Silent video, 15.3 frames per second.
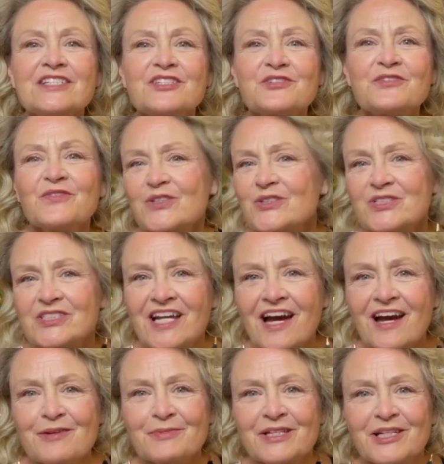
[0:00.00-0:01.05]
your first
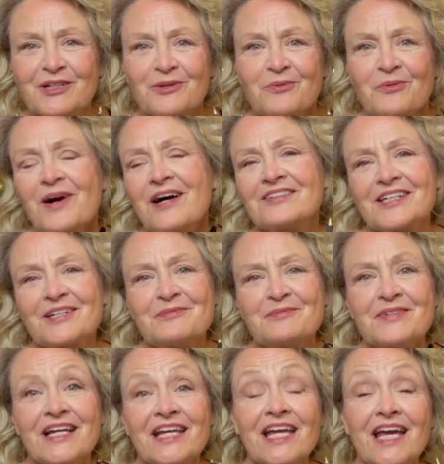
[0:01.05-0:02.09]
time here,
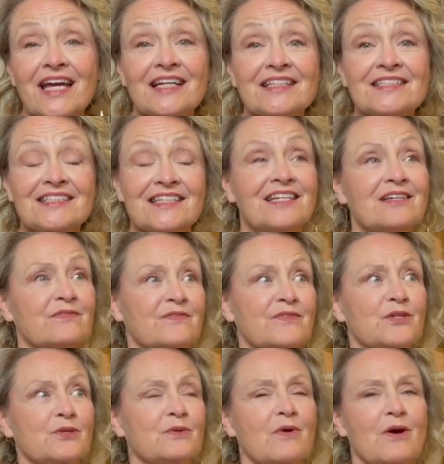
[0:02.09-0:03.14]
welcome. And if
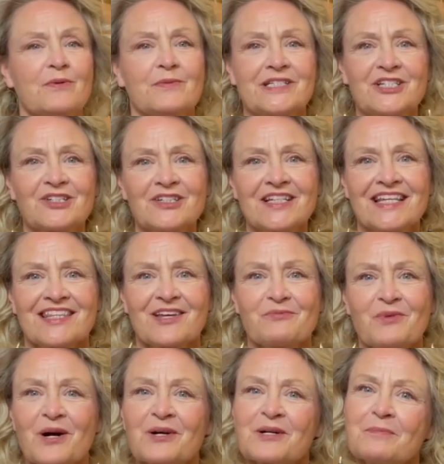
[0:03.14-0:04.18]
you are returning, then
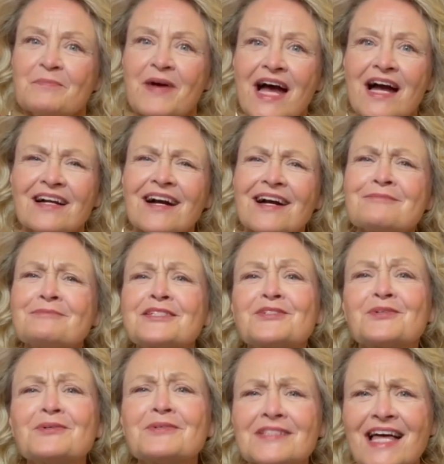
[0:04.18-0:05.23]
welcome back. I'm
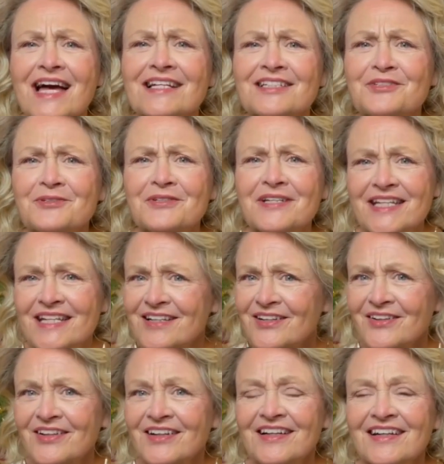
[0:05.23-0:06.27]
so glad you're here.